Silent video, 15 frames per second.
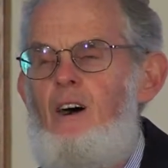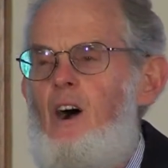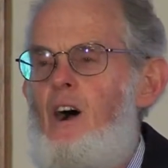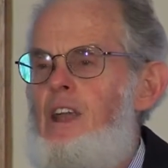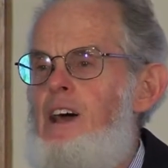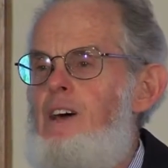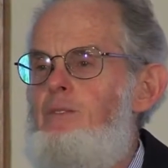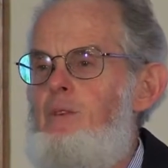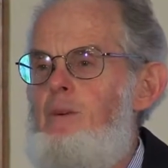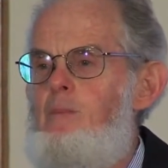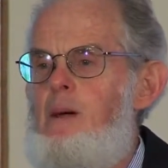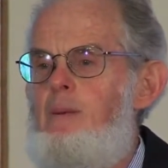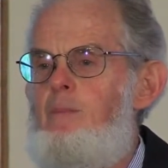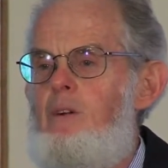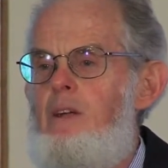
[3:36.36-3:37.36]
I don't
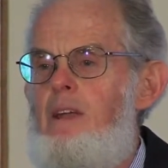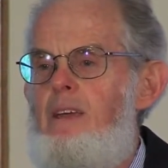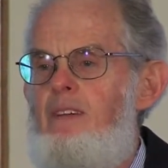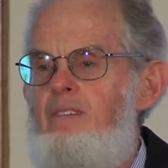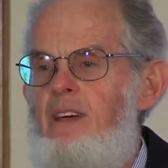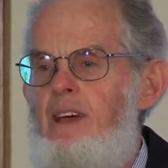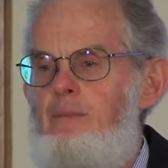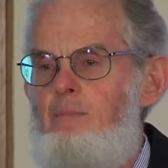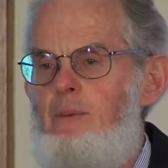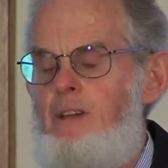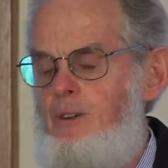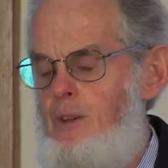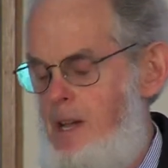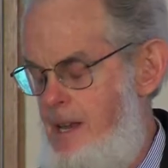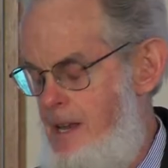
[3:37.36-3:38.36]
remember any of that
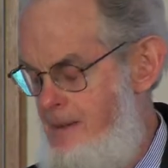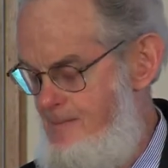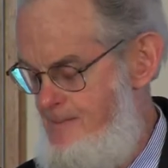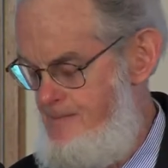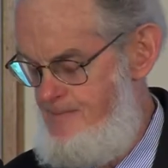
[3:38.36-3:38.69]
period,